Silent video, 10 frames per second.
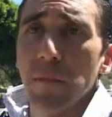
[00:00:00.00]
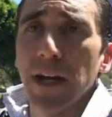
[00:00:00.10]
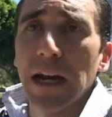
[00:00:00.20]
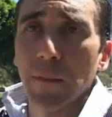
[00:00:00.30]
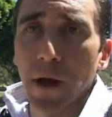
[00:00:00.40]
the
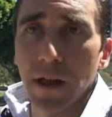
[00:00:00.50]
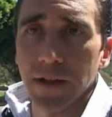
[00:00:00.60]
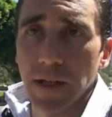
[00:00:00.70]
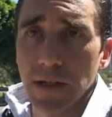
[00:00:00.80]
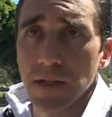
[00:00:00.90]
money out of
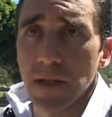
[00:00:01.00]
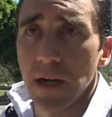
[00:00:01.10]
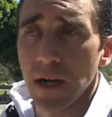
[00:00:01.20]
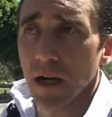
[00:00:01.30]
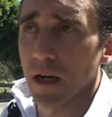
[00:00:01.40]
politics.
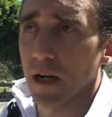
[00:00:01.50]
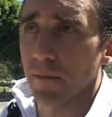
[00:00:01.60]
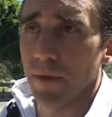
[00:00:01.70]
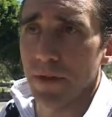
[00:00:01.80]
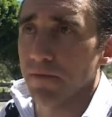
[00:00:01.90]

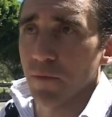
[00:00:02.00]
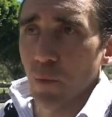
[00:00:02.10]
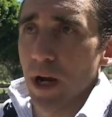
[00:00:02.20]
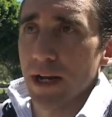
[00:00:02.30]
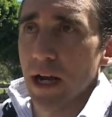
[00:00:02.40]

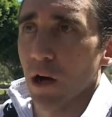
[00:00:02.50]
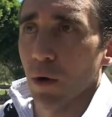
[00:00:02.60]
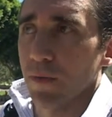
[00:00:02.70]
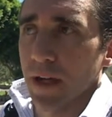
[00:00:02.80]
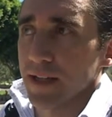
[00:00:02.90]
Right
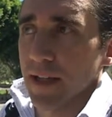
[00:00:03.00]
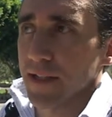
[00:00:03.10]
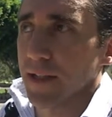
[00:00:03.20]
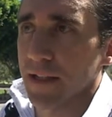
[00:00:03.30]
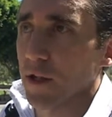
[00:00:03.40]
now,
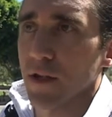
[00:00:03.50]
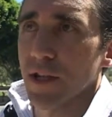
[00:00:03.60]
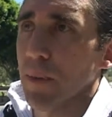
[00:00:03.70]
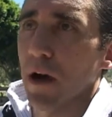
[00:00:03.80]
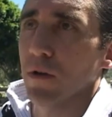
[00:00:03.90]
that's all it's
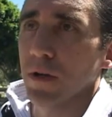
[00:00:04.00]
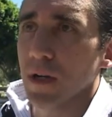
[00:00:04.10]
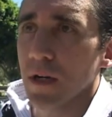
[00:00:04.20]
about.